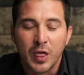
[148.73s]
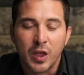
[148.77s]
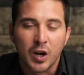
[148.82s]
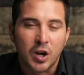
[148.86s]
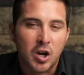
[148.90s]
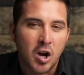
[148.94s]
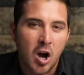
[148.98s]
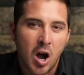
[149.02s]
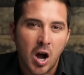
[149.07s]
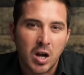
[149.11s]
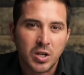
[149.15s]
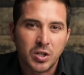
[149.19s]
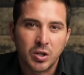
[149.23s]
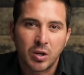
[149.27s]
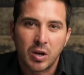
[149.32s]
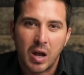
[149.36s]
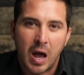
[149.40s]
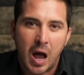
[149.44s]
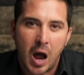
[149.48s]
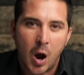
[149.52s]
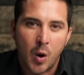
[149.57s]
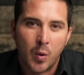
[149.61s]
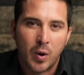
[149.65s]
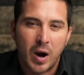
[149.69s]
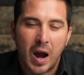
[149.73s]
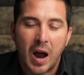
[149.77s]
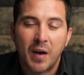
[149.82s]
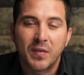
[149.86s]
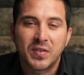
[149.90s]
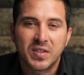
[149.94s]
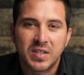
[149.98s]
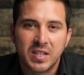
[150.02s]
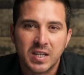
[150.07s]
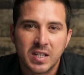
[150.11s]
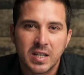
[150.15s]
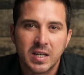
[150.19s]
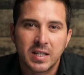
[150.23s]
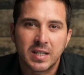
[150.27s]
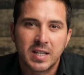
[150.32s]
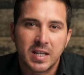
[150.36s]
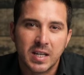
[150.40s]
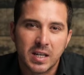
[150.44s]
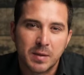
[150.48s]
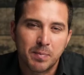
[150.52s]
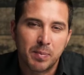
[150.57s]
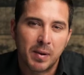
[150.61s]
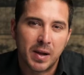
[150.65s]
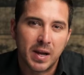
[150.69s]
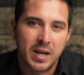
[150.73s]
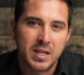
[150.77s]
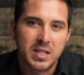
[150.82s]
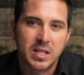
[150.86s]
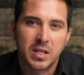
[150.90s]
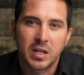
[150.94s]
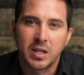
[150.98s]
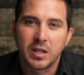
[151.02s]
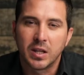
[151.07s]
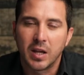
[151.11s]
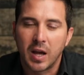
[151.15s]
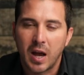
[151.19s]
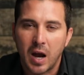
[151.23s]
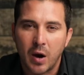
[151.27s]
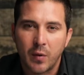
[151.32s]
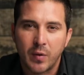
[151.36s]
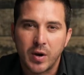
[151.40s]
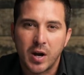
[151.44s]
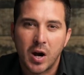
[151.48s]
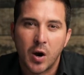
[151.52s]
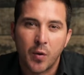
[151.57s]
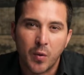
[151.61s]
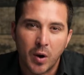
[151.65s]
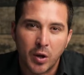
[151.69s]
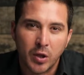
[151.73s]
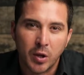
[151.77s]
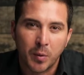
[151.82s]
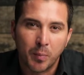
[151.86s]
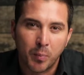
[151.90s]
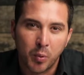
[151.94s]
The cocktail hour, I've seen it take place in the area around